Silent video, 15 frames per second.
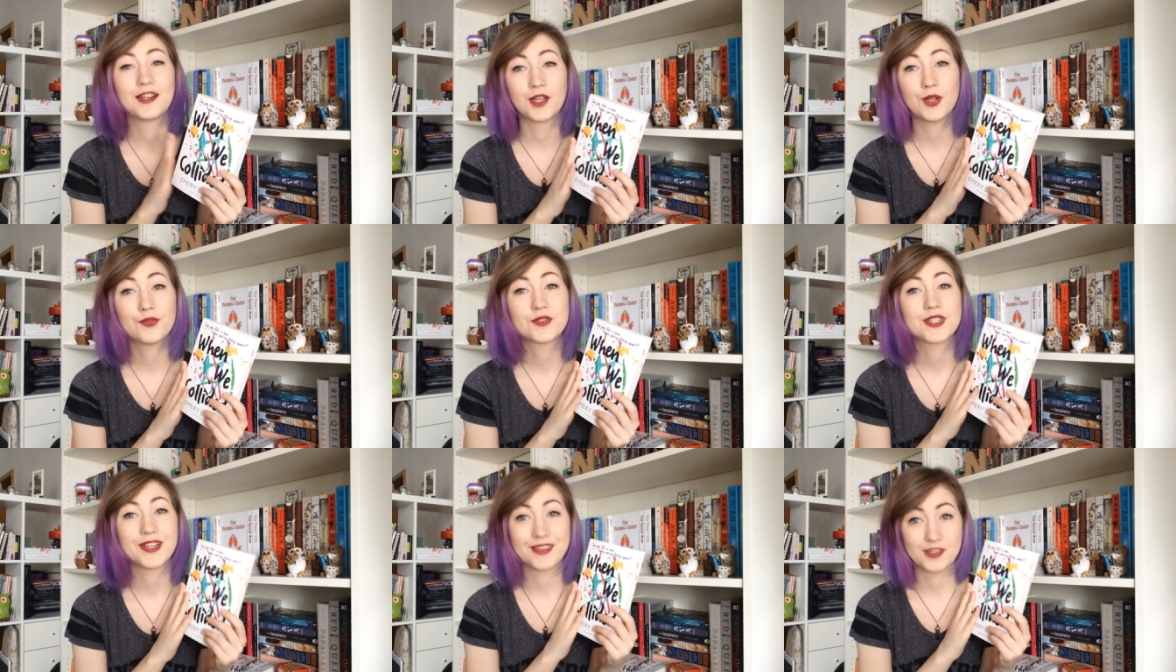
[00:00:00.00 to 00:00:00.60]
I
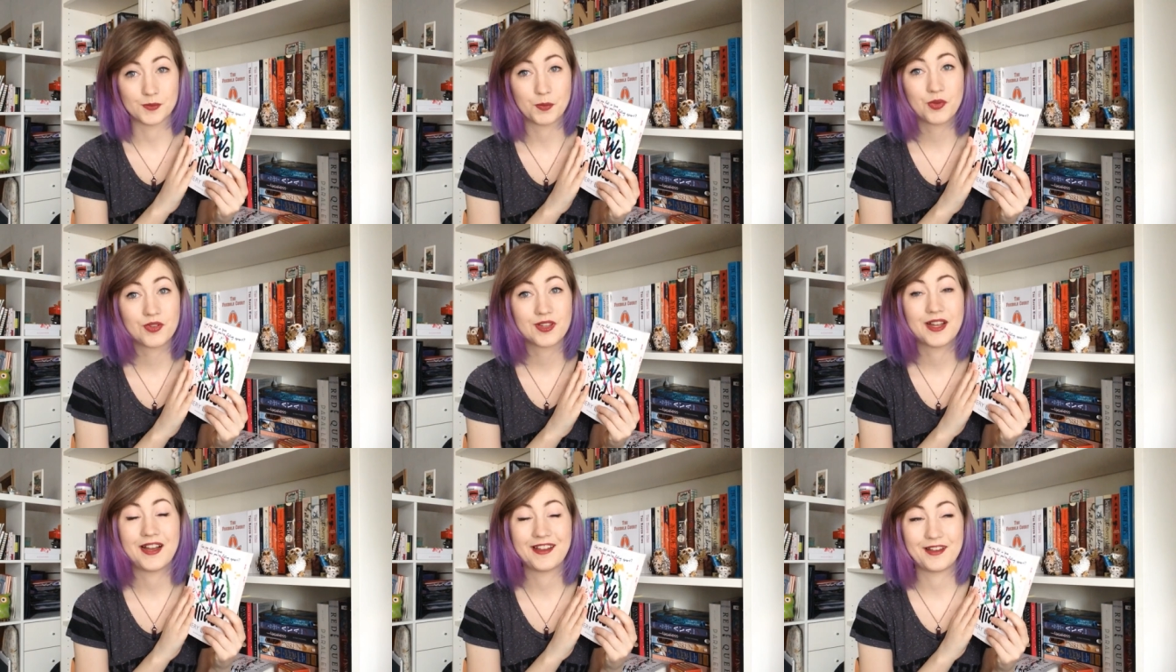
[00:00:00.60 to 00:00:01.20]
loved this
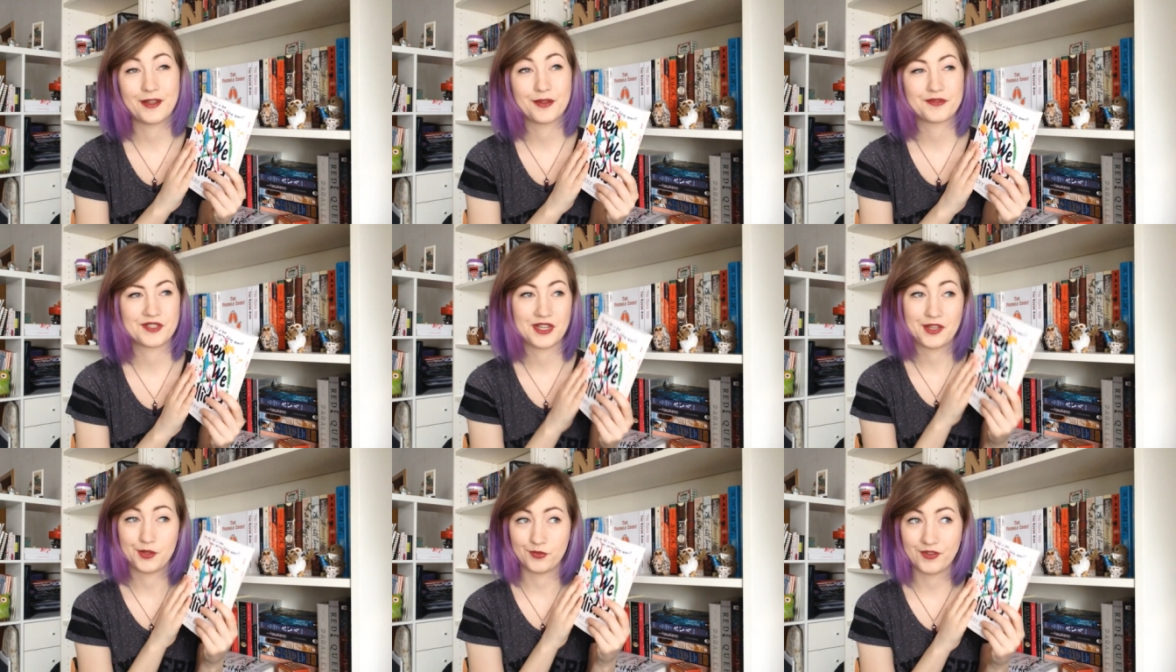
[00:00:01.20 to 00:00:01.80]
book, I
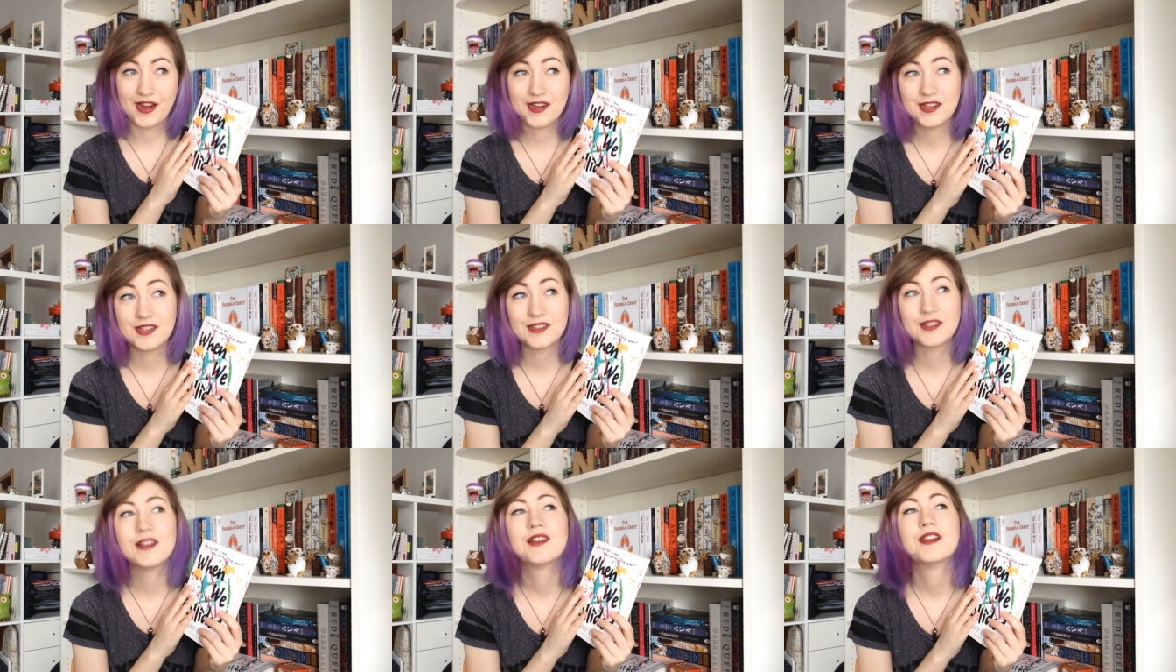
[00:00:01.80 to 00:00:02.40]
loved the
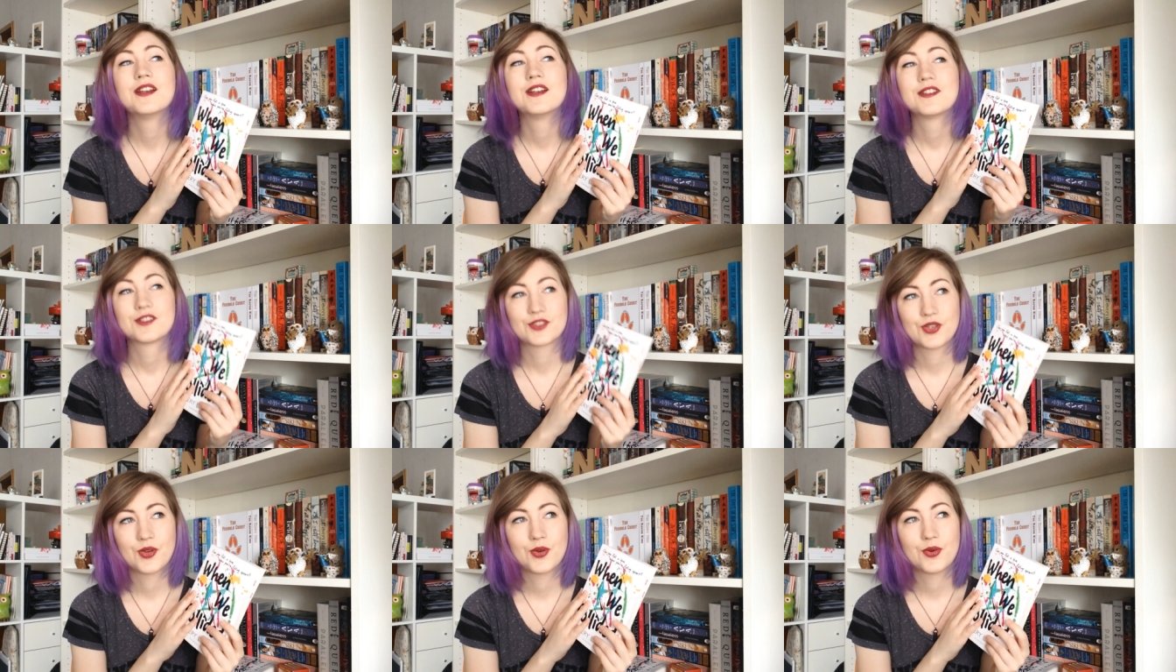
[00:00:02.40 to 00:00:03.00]
writing,
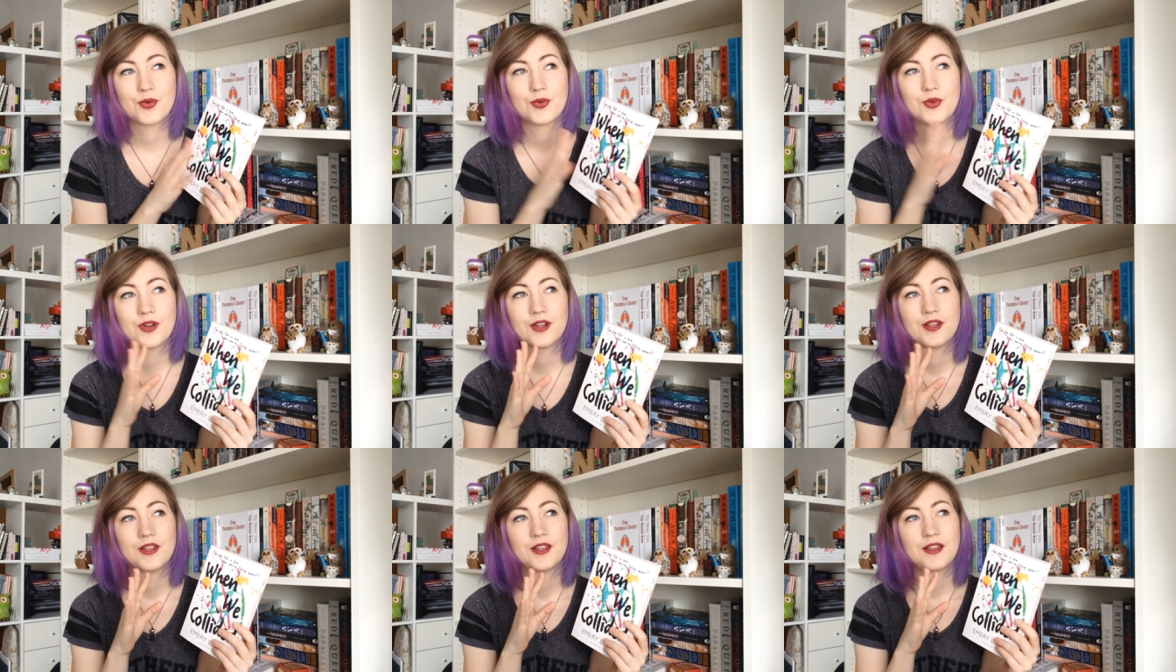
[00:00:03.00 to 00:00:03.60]

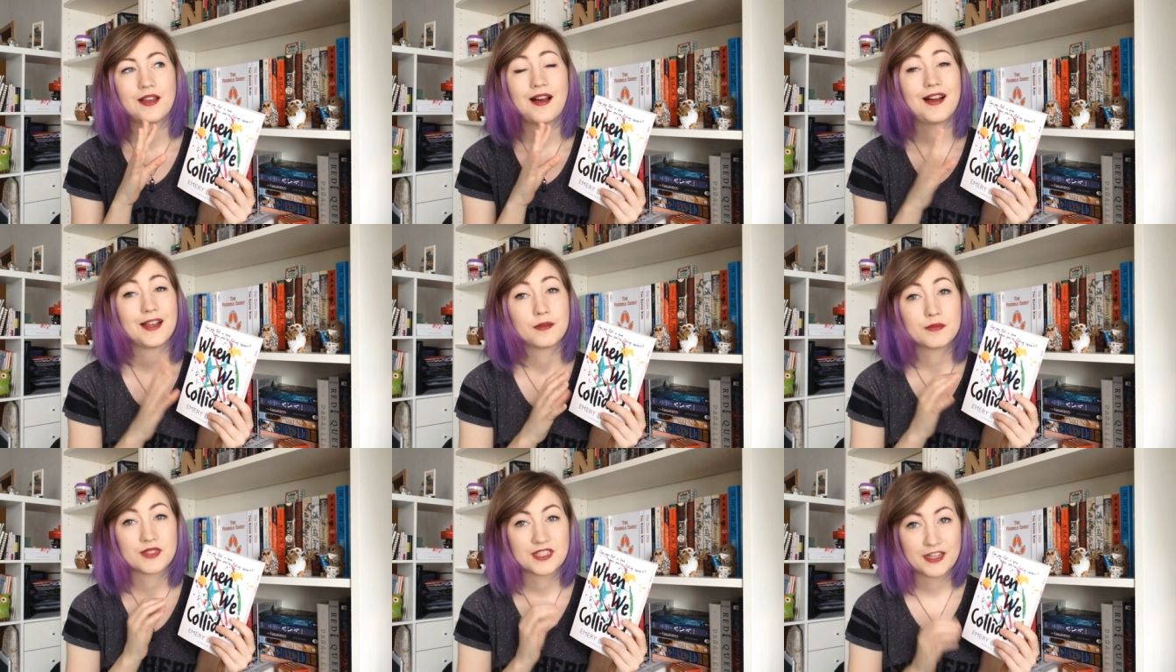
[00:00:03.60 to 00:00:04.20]
so
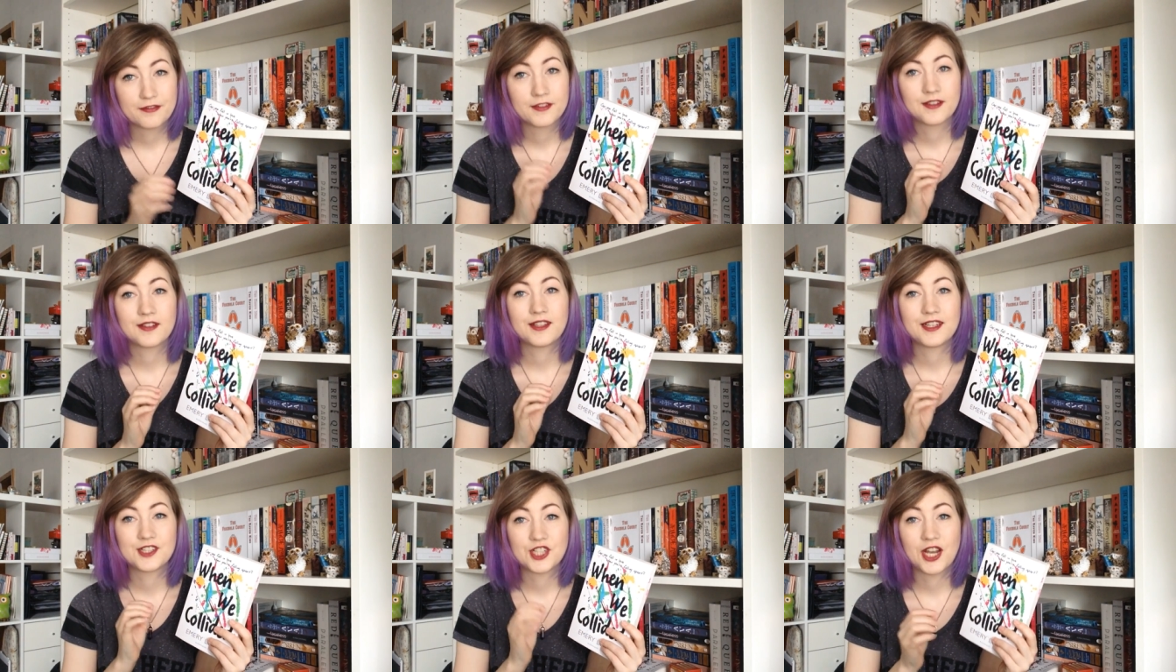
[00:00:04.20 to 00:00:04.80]
I'm
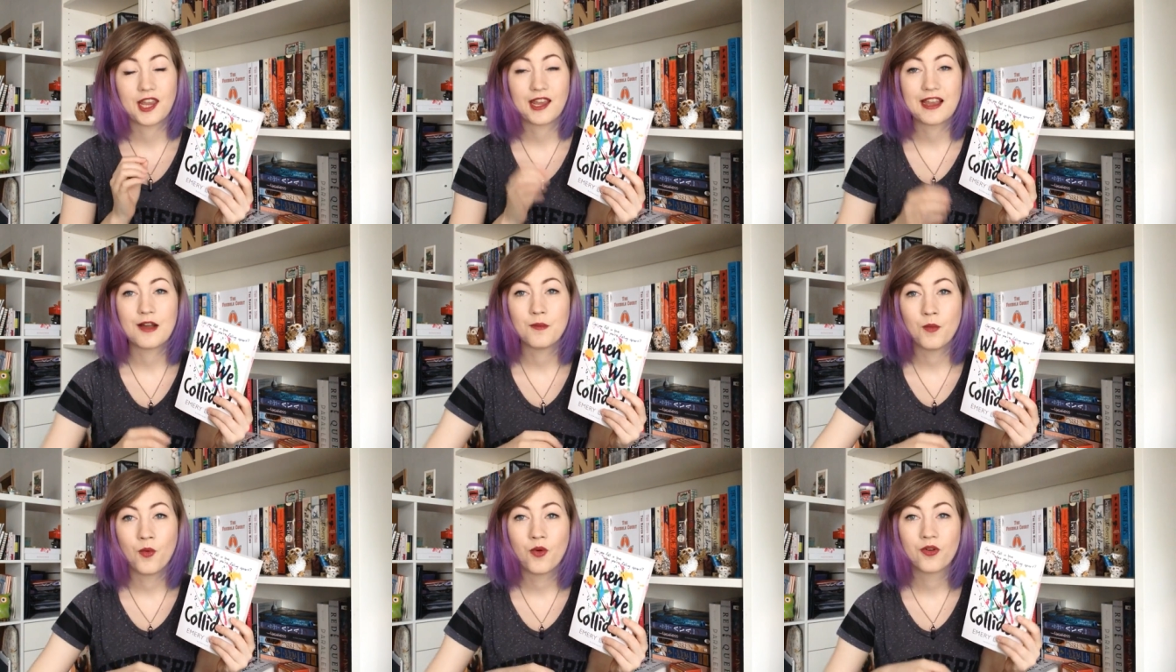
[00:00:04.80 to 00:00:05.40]
definitely checking
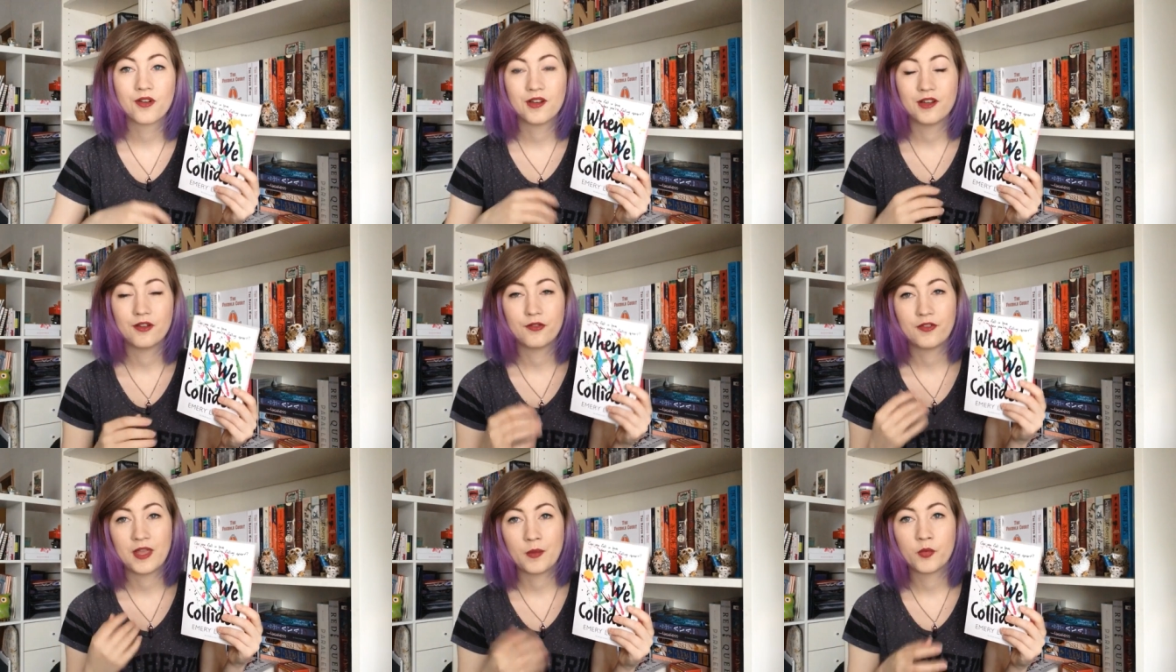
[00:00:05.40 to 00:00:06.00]
out more
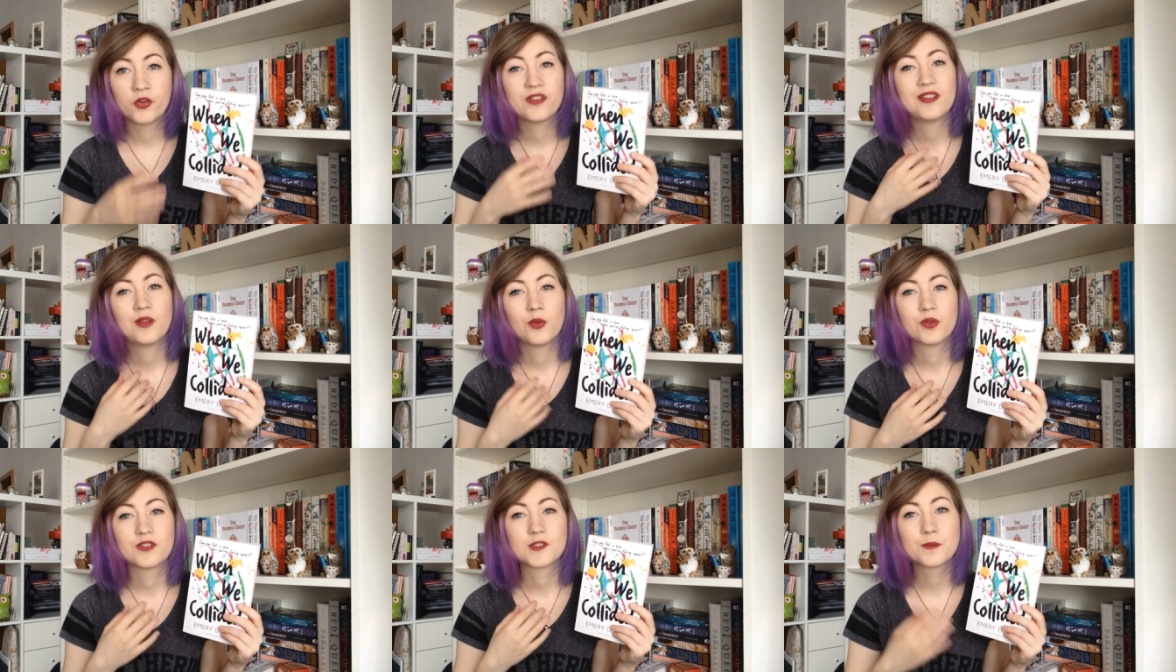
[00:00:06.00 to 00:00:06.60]
of Emery
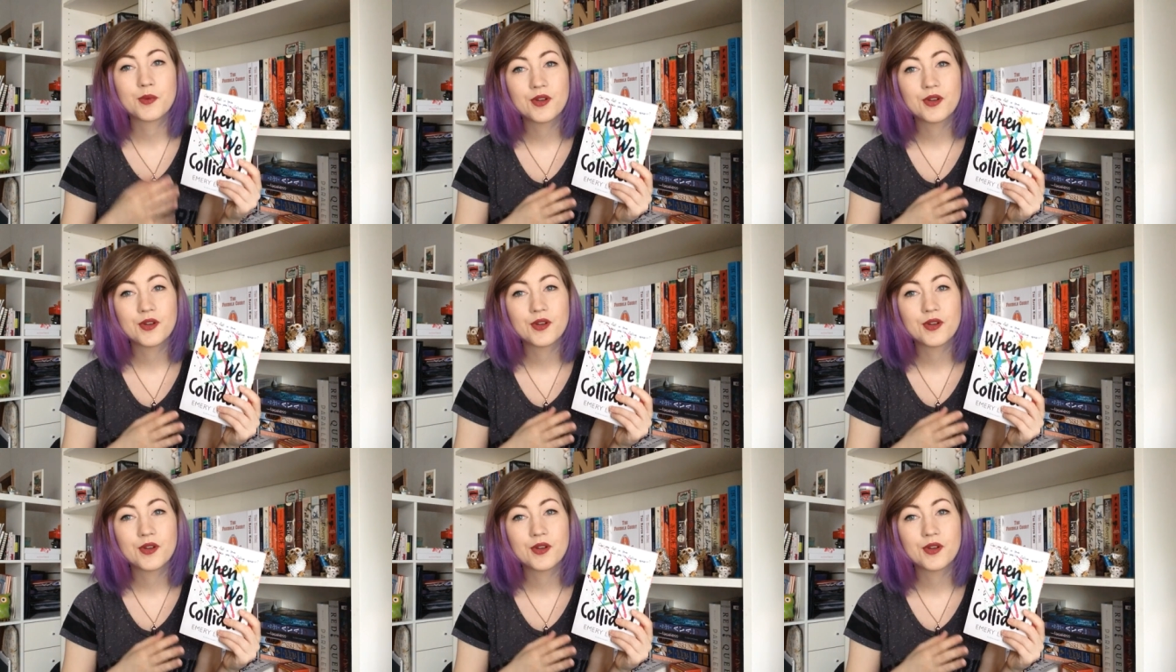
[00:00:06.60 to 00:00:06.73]
Lord's